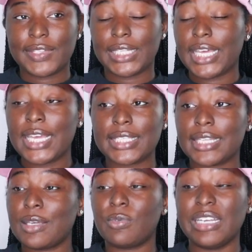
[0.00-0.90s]
The last
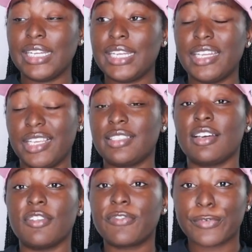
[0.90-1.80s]
thing we need is
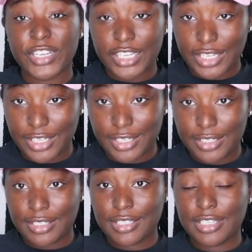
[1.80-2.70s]
a friend
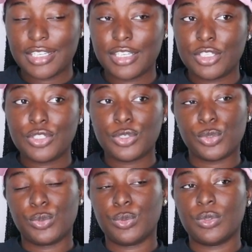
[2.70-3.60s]

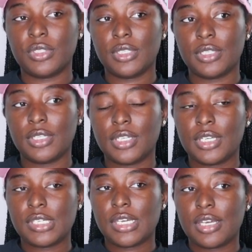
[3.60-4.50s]
to
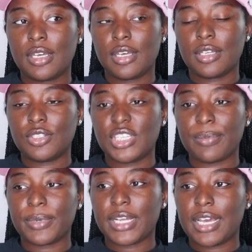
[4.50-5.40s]

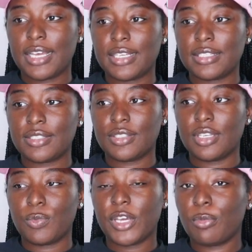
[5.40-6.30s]
jeopardize
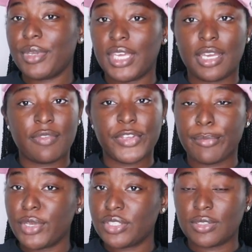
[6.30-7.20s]
the well-being of your
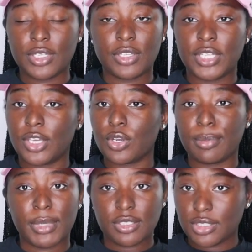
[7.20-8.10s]
mental health and your
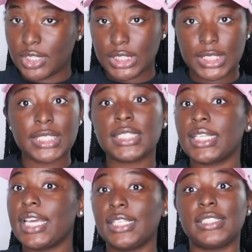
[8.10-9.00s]
emotions. That's the
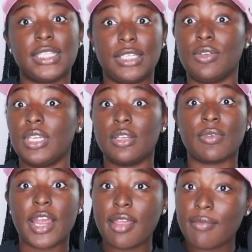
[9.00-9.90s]
last thing you need,
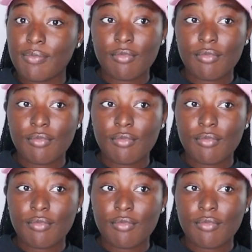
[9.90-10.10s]
right?